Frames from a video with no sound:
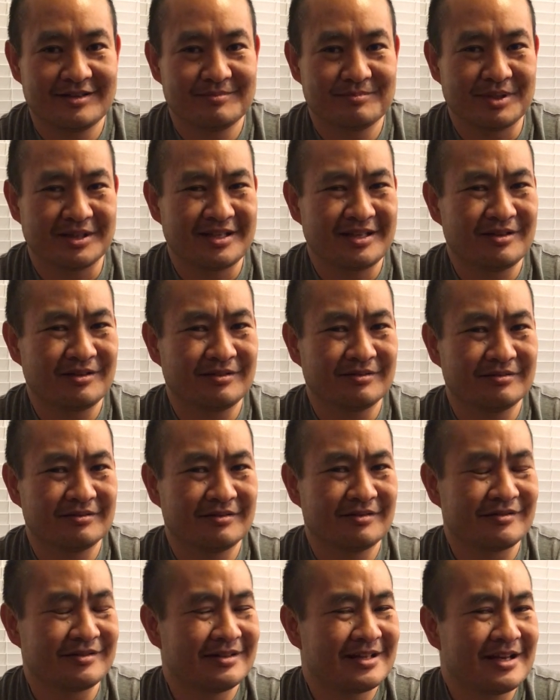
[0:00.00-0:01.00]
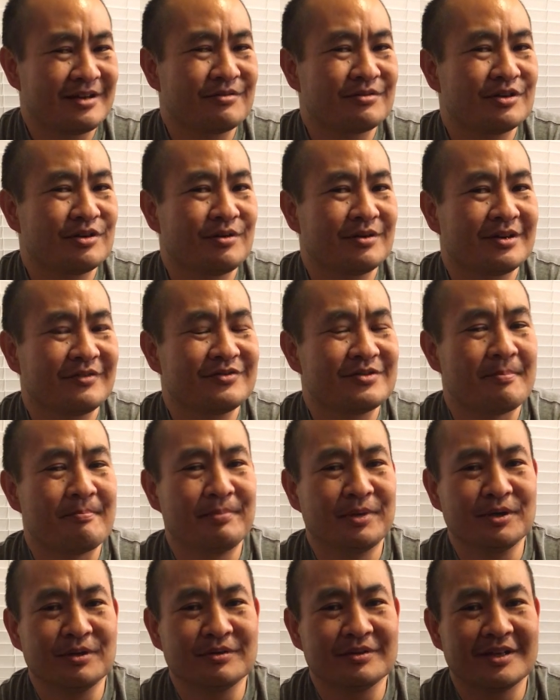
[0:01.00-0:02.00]
but they don't know enough to
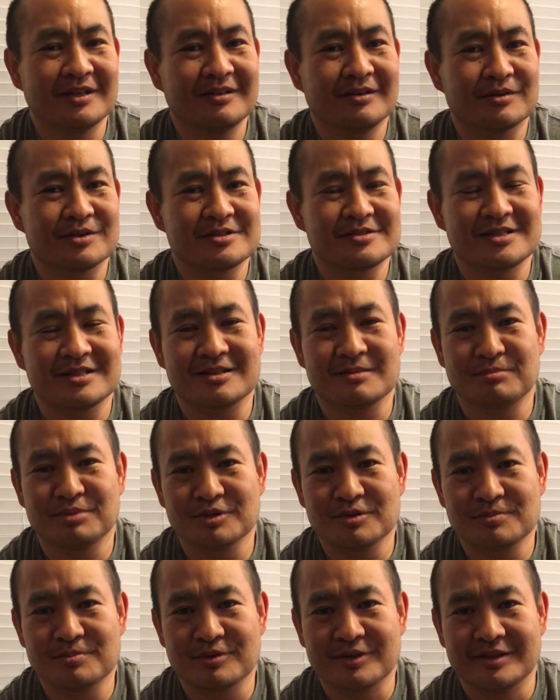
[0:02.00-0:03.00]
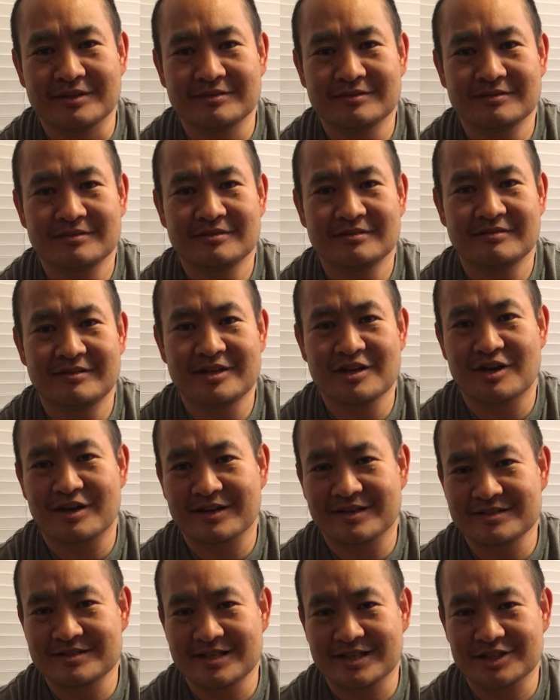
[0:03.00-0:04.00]
build it or set the blueprint, the
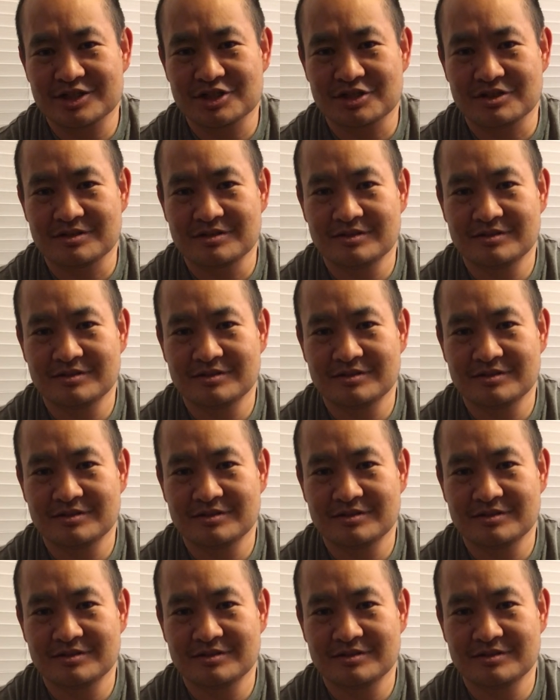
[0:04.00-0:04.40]
architecture,